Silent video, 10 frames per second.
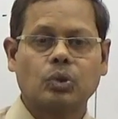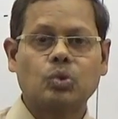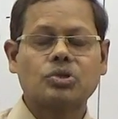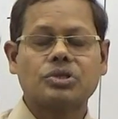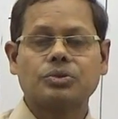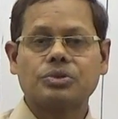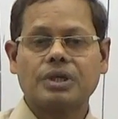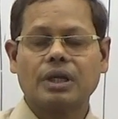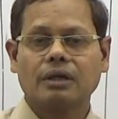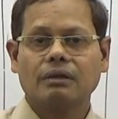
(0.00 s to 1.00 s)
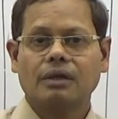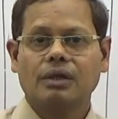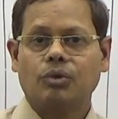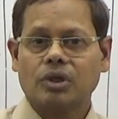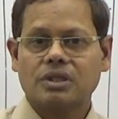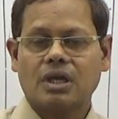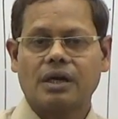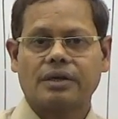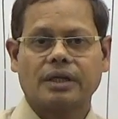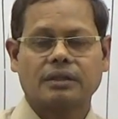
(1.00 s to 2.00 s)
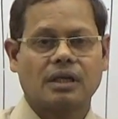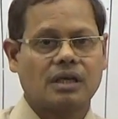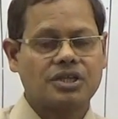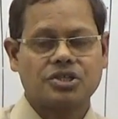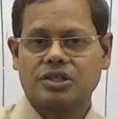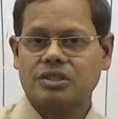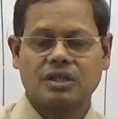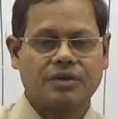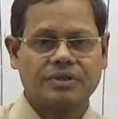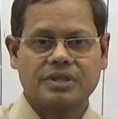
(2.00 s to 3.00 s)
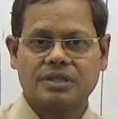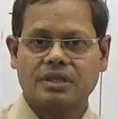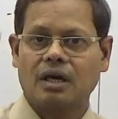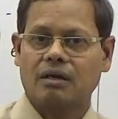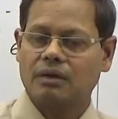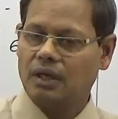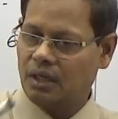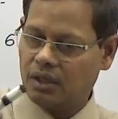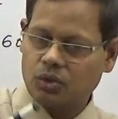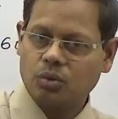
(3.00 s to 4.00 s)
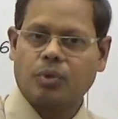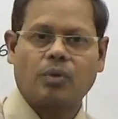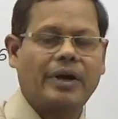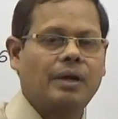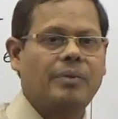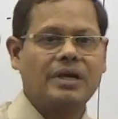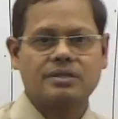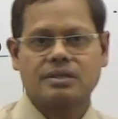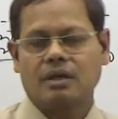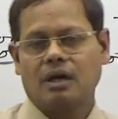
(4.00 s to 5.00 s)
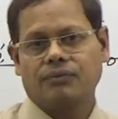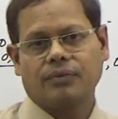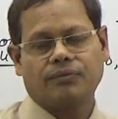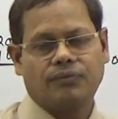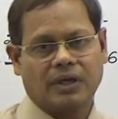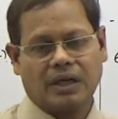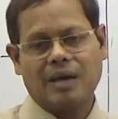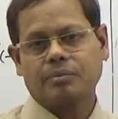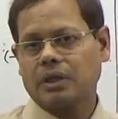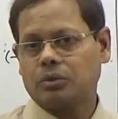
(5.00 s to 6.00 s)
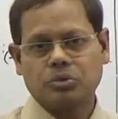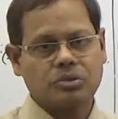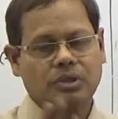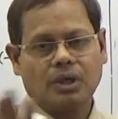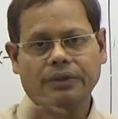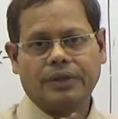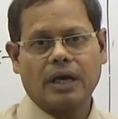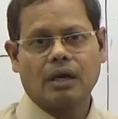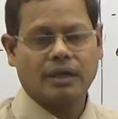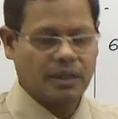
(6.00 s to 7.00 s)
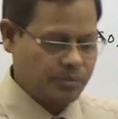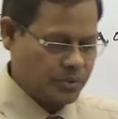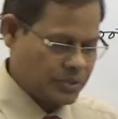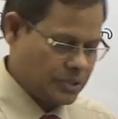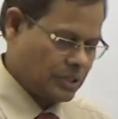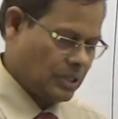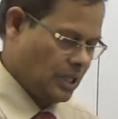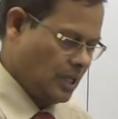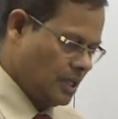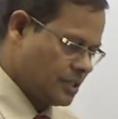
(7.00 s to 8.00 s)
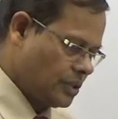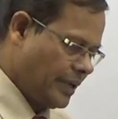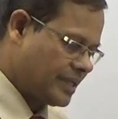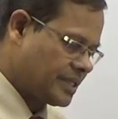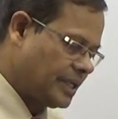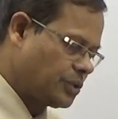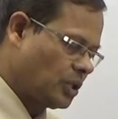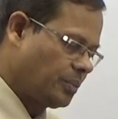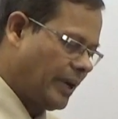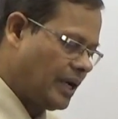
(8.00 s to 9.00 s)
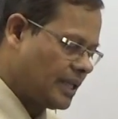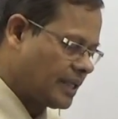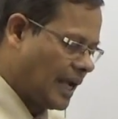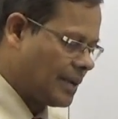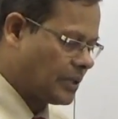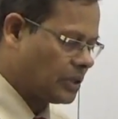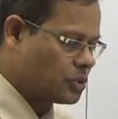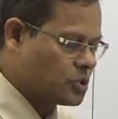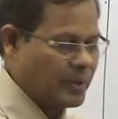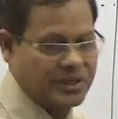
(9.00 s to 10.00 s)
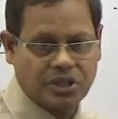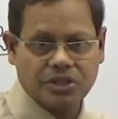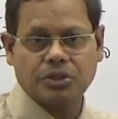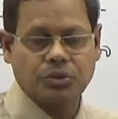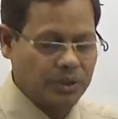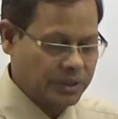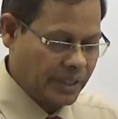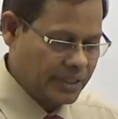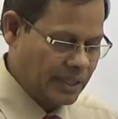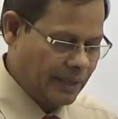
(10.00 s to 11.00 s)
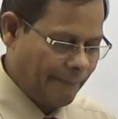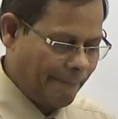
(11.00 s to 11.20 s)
goods used in works contract or construction services are to provide base of for capital goods, they are not input. So excise duty paid on the capital goods purchased during the year